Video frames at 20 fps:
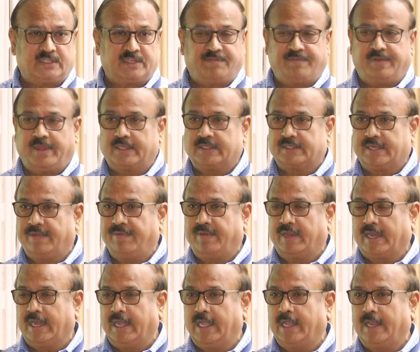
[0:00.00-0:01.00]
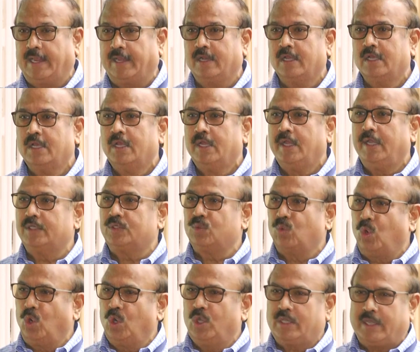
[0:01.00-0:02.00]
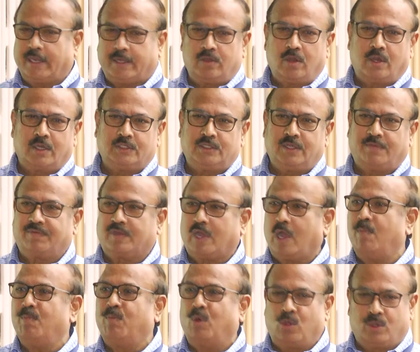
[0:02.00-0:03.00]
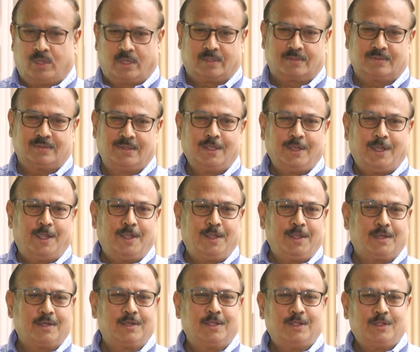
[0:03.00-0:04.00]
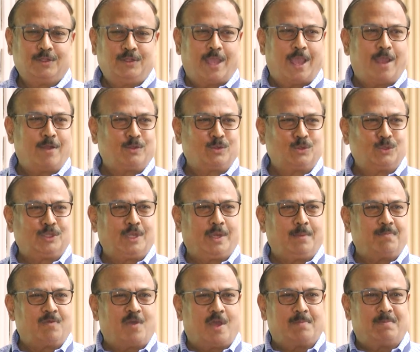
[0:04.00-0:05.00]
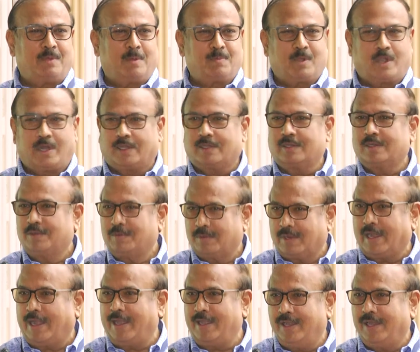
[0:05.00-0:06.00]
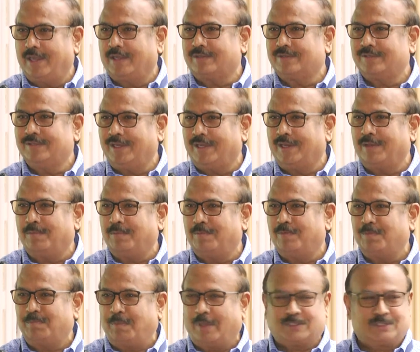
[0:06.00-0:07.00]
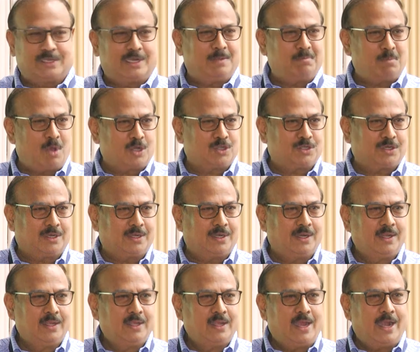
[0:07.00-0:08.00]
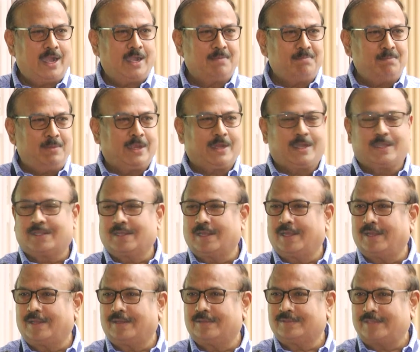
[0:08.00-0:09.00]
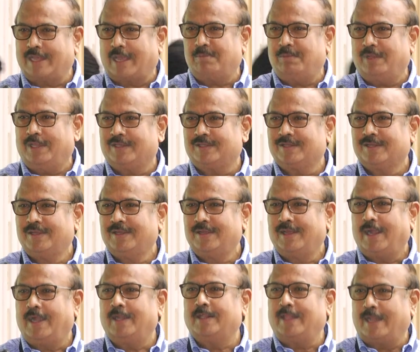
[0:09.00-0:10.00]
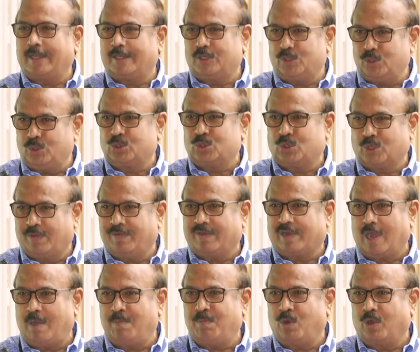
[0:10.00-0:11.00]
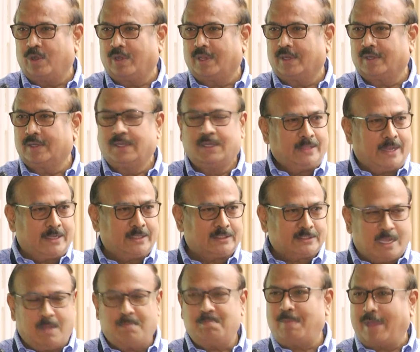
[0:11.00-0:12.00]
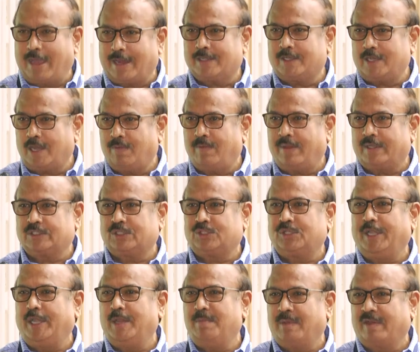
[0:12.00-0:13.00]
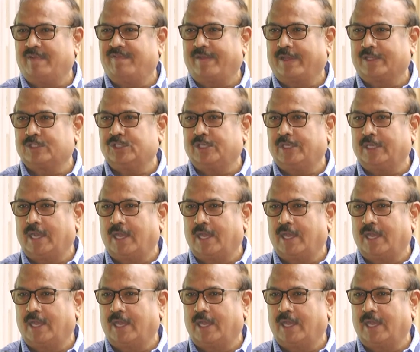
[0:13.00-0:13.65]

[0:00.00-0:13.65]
FDA has given a guideline. It is old technology of a compounder. Earlier they have 2-3 pharma product, grind it, pestle and mortar and make it a tablet. And that used to give a compounder. That has come back now as a 3D manufacturing